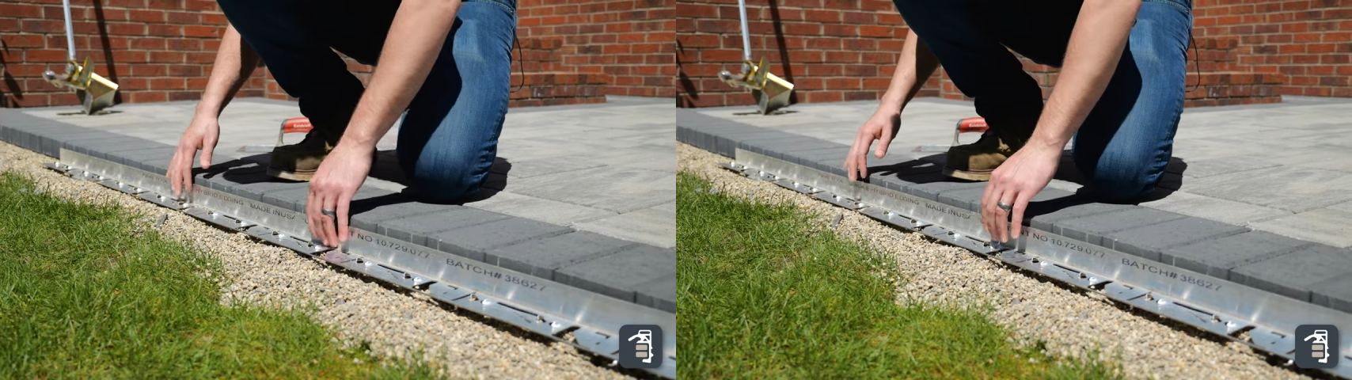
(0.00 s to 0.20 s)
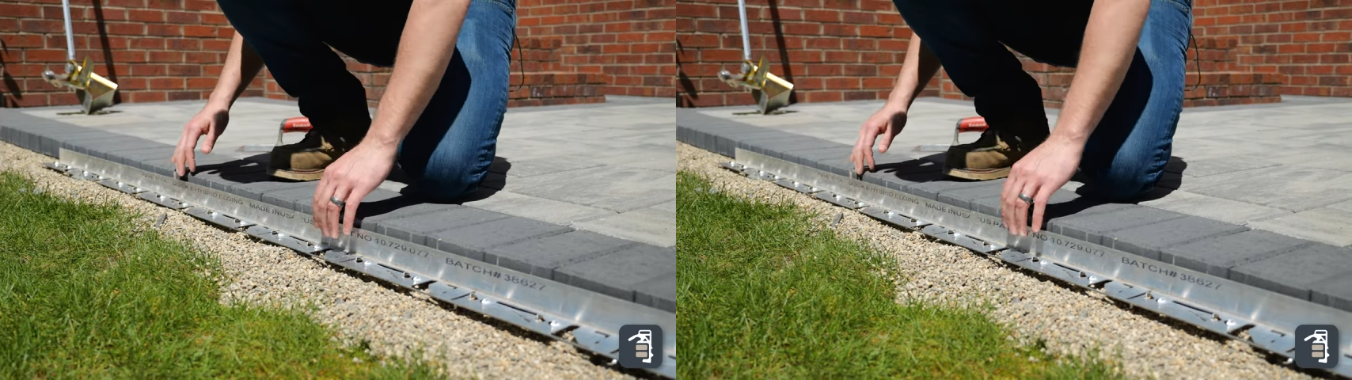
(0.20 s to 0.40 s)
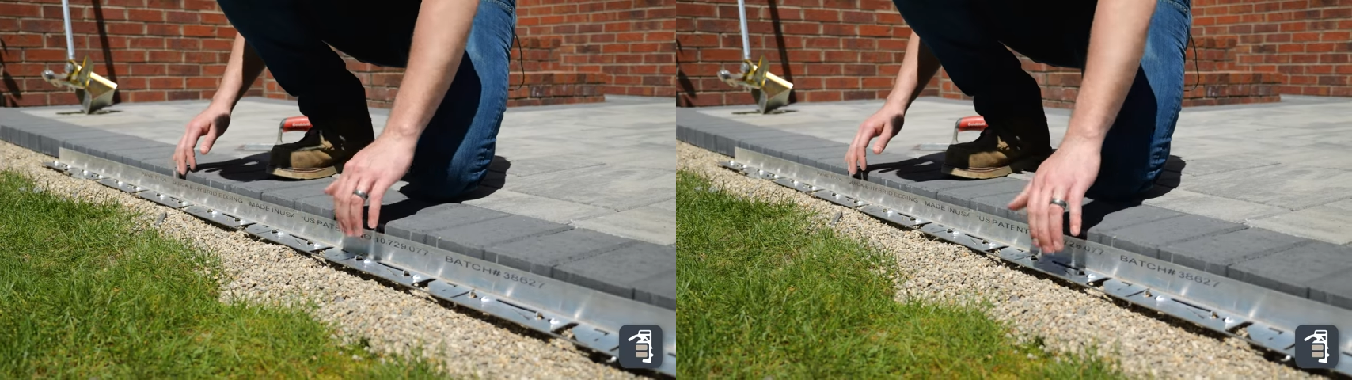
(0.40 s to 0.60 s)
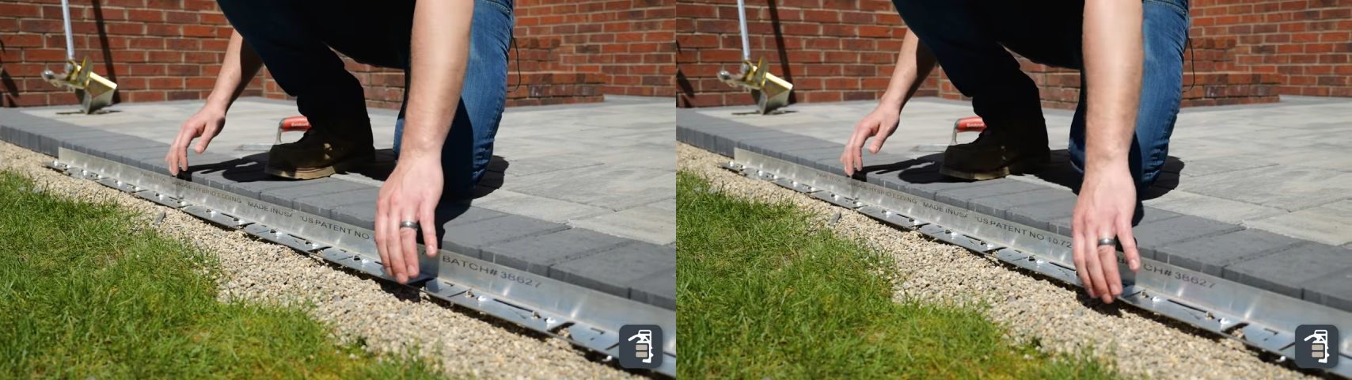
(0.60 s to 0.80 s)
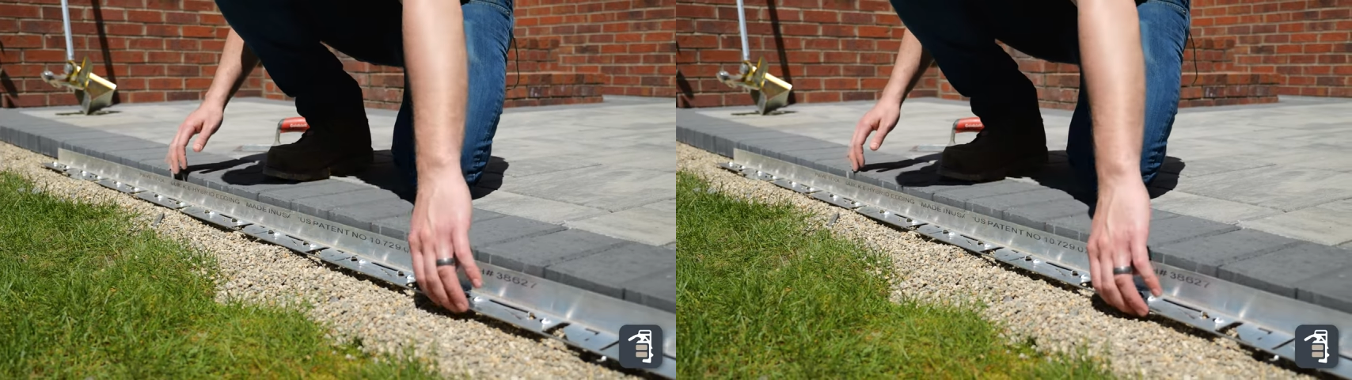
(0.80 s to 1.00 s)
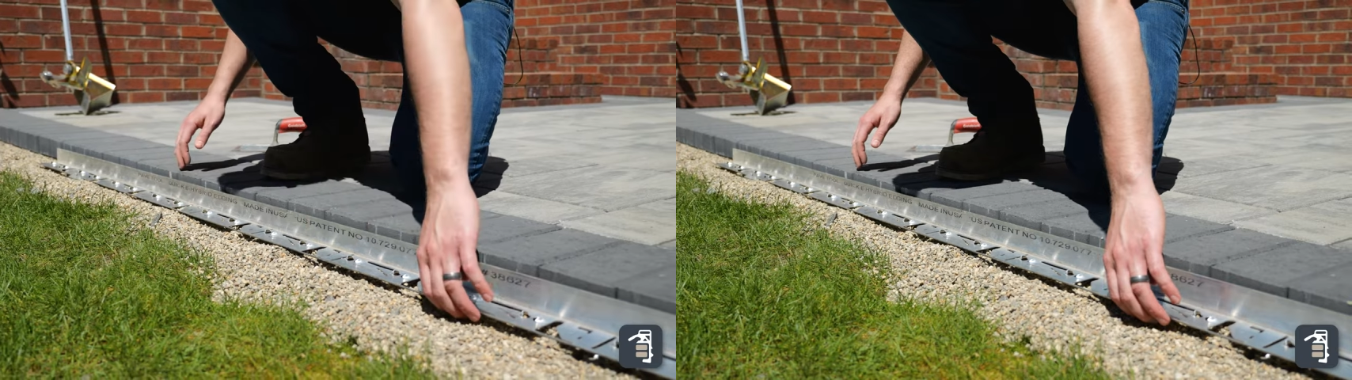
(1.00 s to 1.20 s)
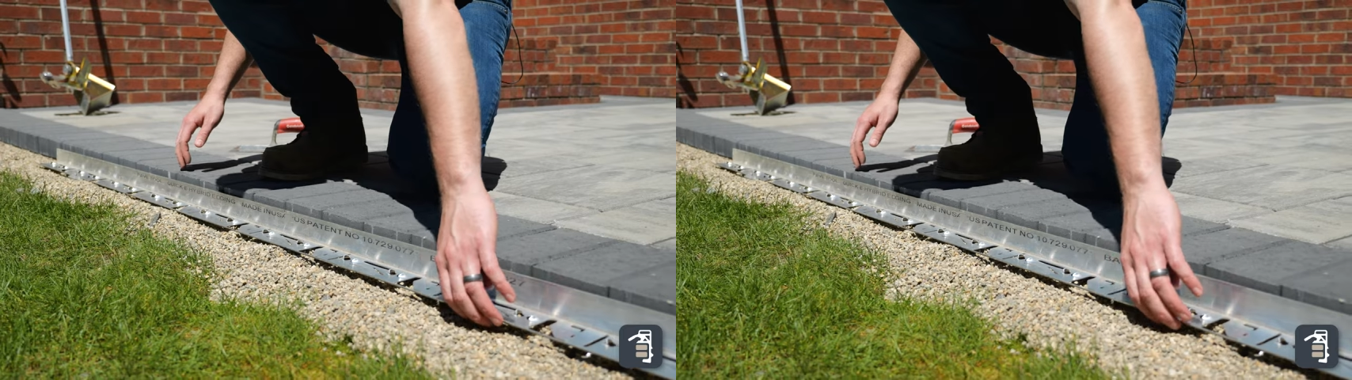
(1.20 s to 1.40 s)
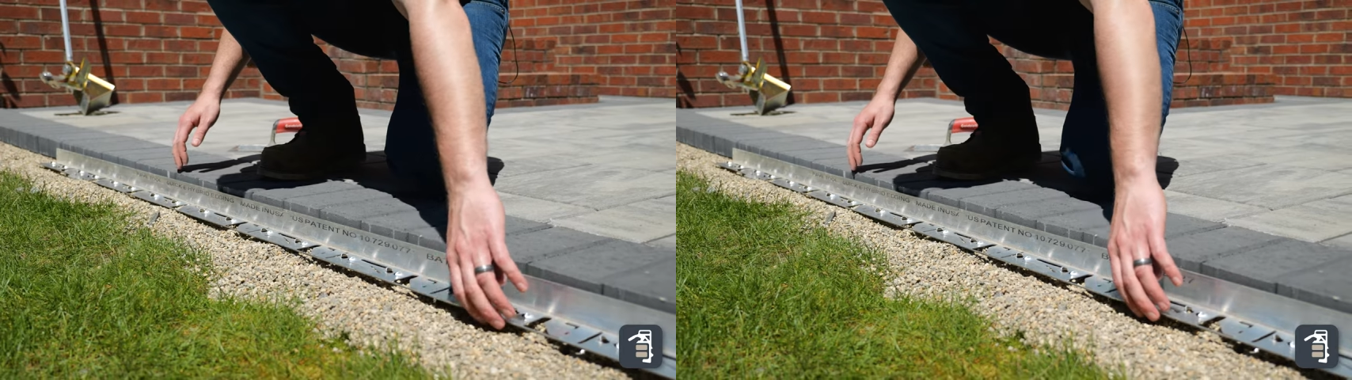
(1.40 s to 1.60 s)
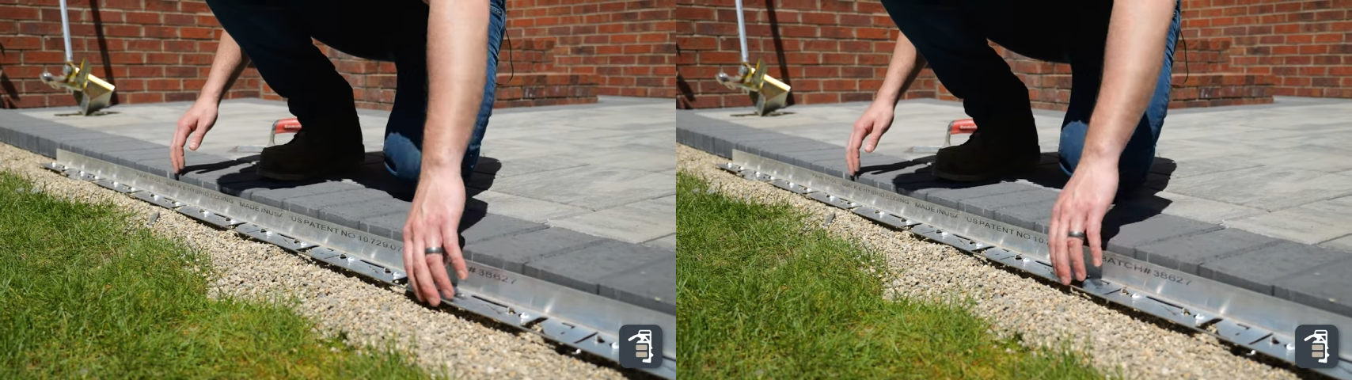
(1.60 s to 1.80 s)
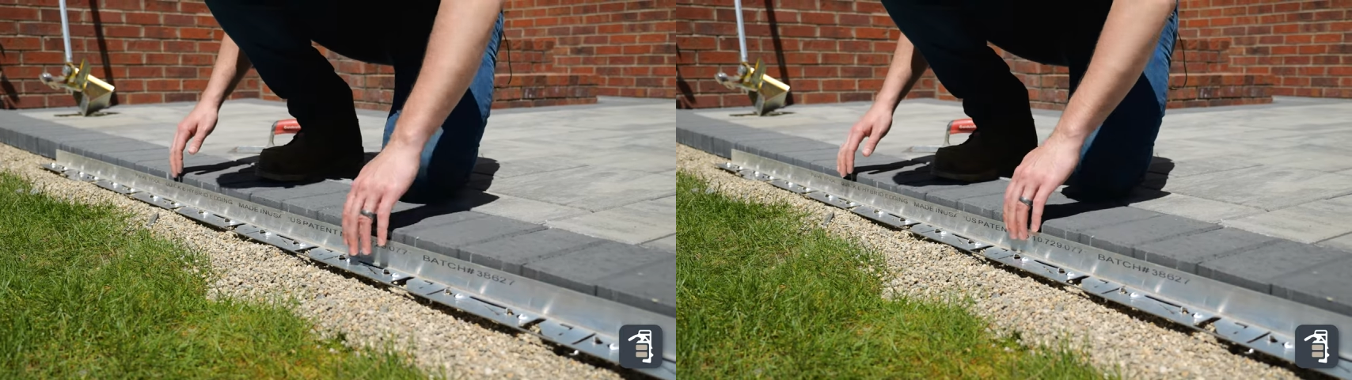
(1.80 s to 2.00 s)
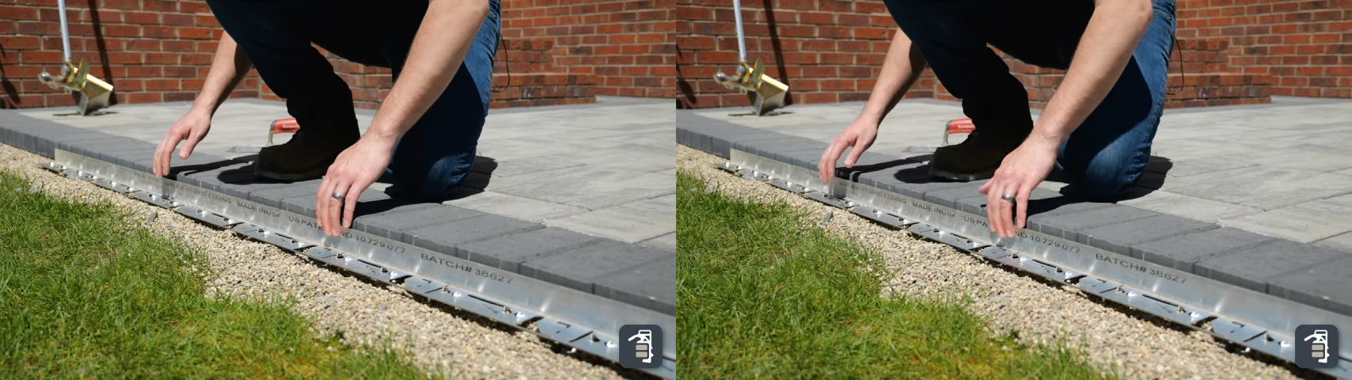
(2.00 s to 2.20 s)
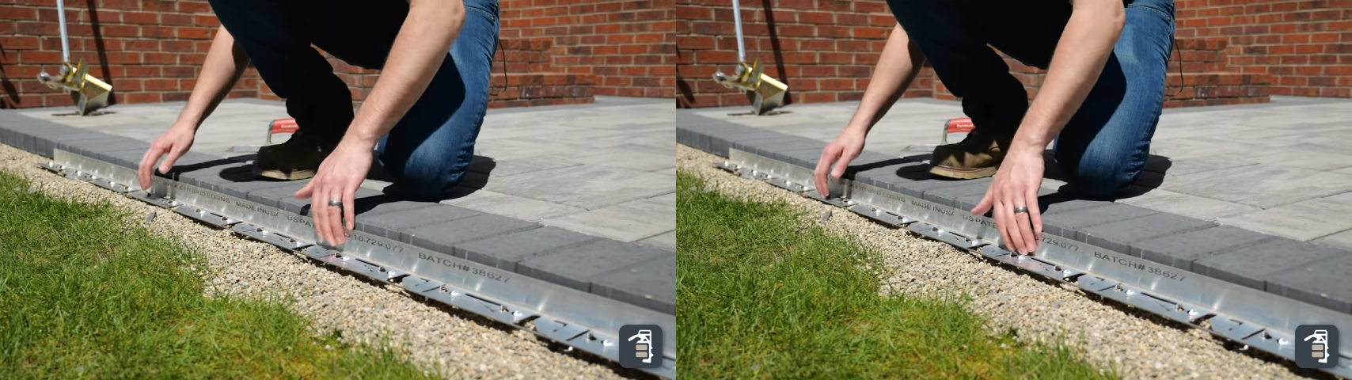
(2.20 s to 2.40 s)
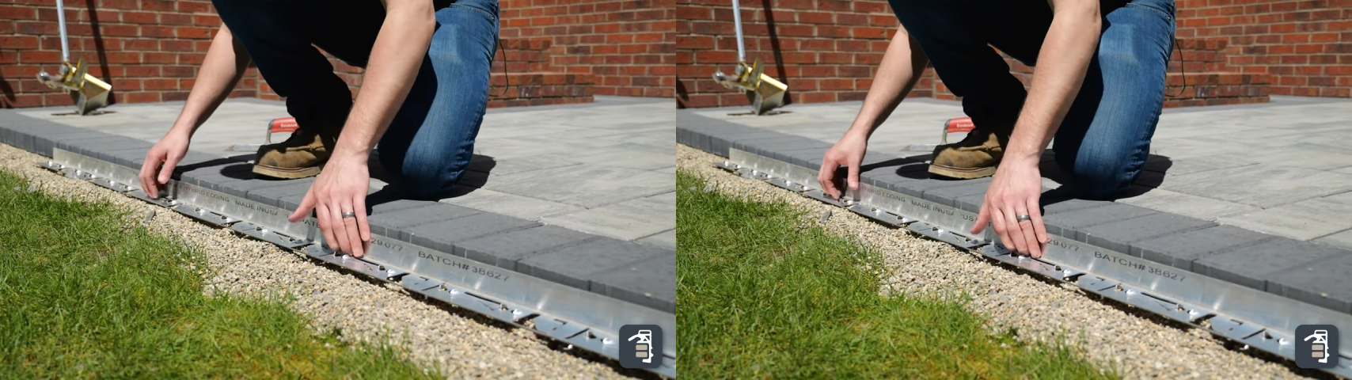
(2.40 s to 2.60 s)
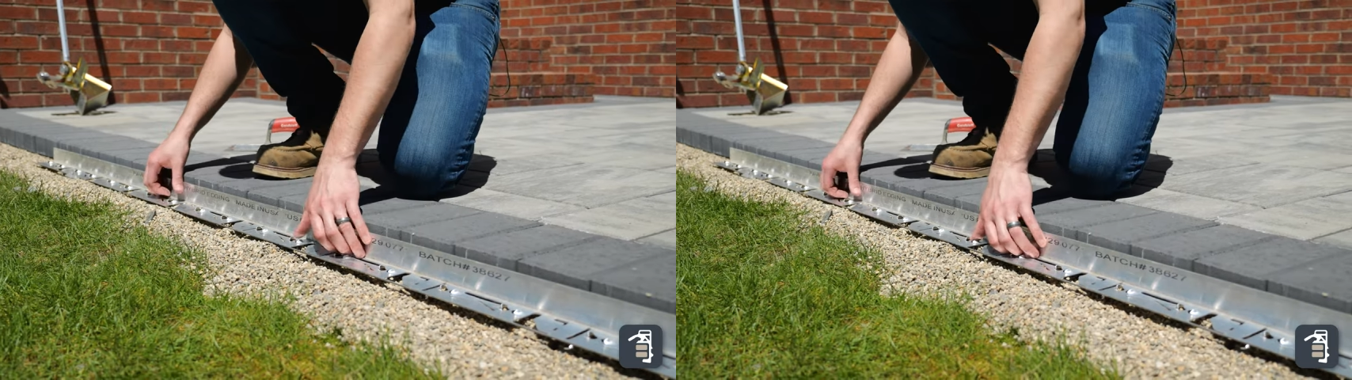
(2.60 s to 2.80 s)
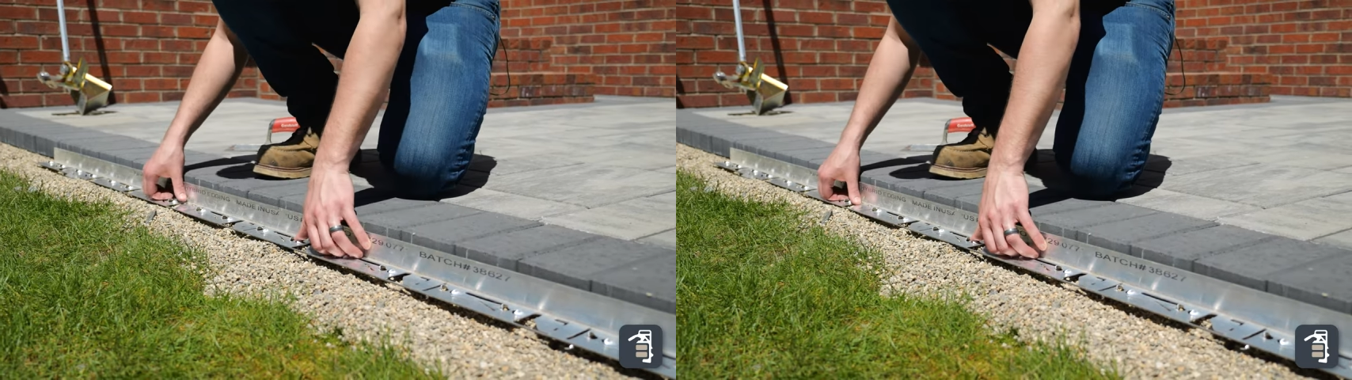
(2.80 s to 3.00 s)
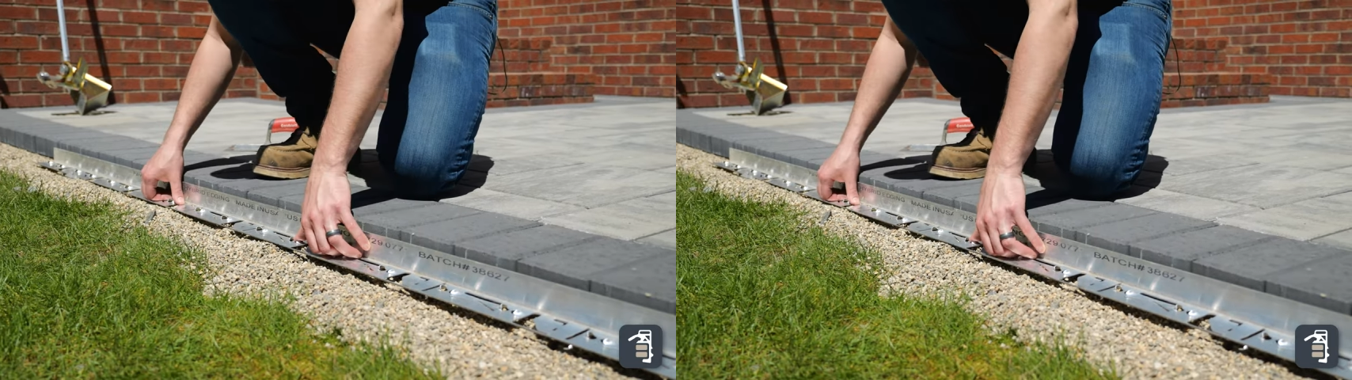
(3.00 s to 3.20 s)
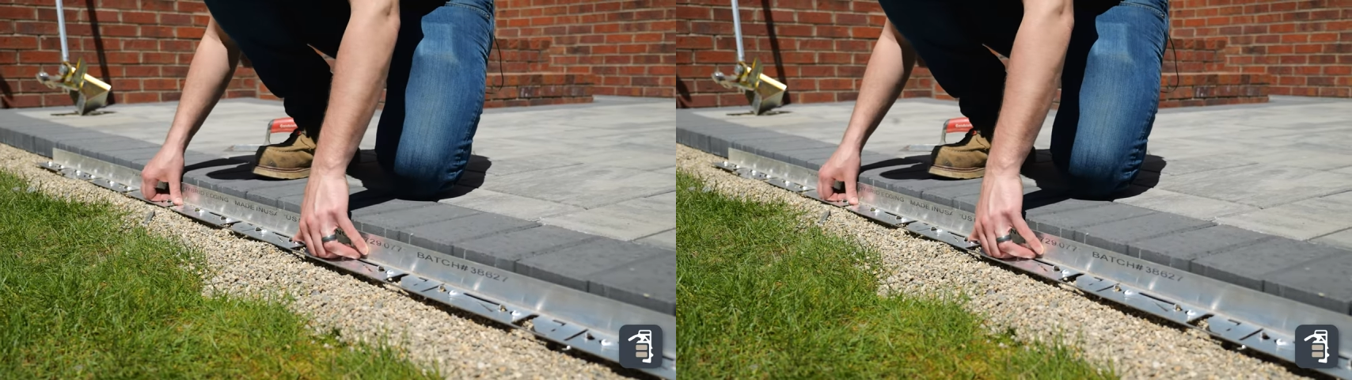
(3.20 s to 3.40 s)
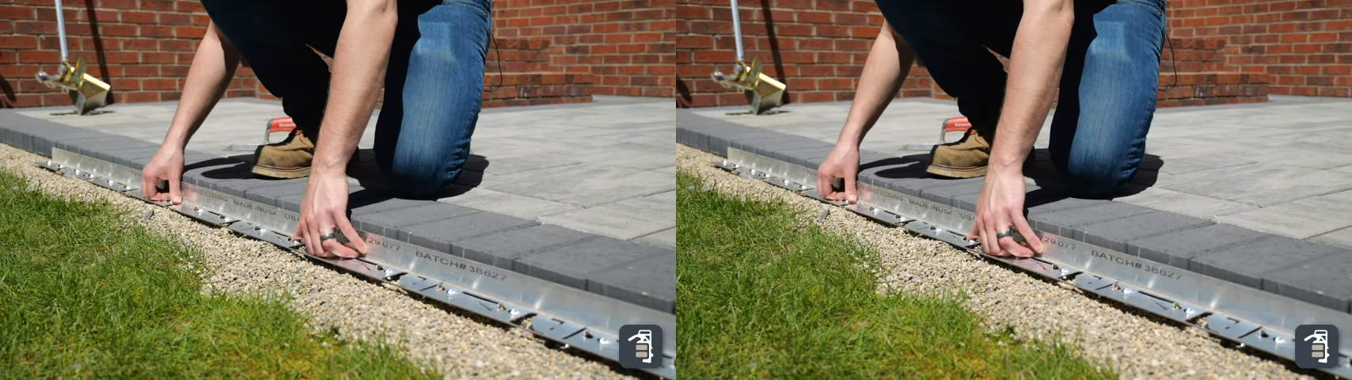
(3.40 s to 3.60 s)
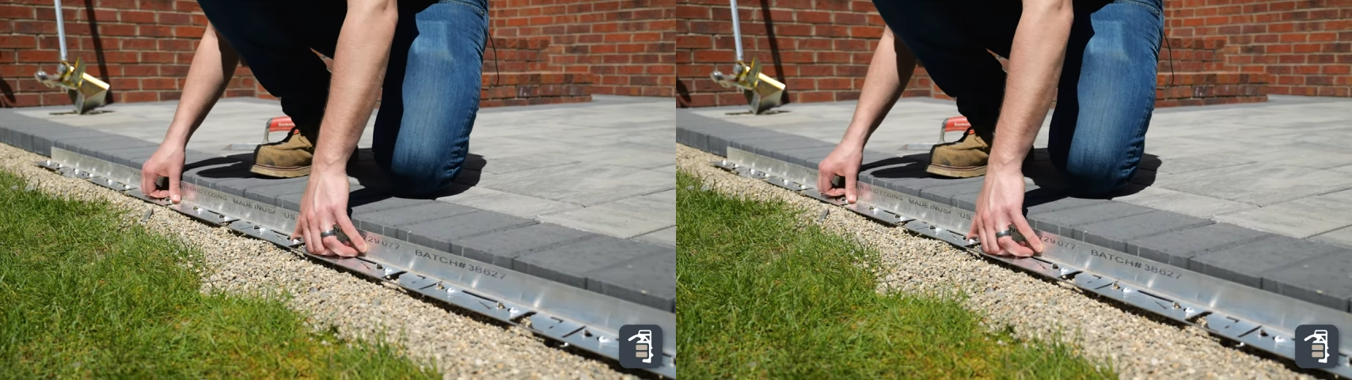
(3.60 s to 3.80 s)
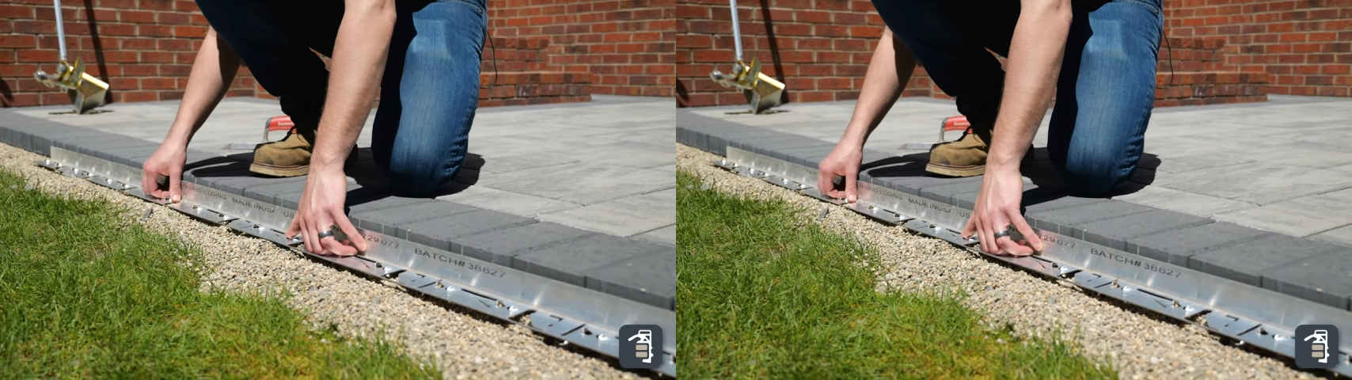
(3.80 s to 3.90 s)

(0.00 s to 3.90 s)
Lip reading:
(no speaker visible)